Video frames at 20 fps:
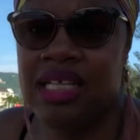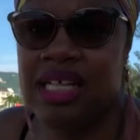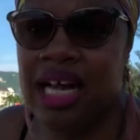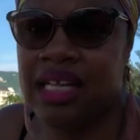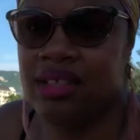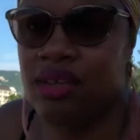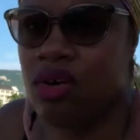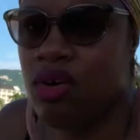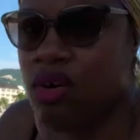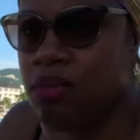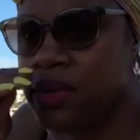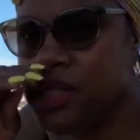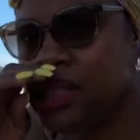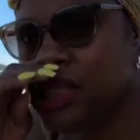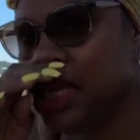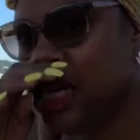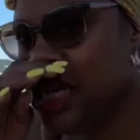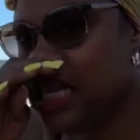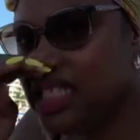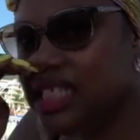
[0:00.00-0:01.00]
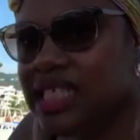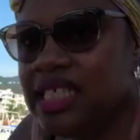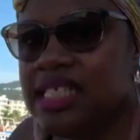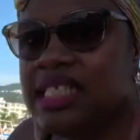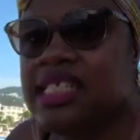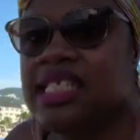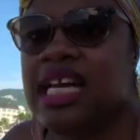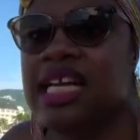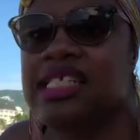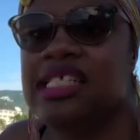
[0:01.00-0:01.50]
Dr. Coleman saying
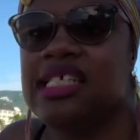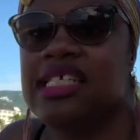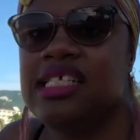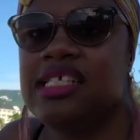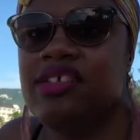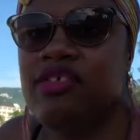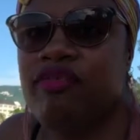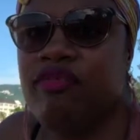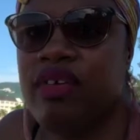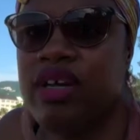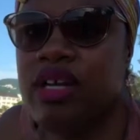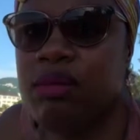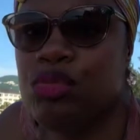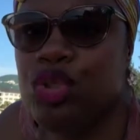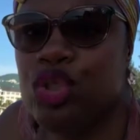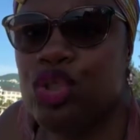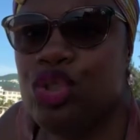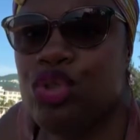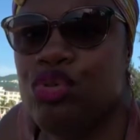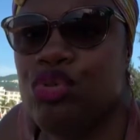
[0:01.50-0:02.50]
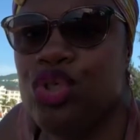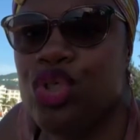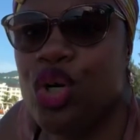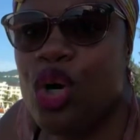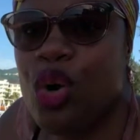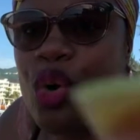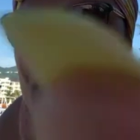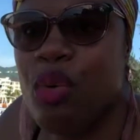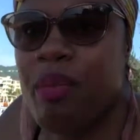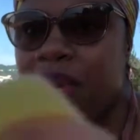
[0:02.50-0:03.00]
success is the freedom to choose
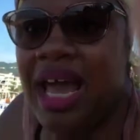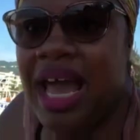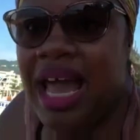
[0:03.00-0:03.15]
your own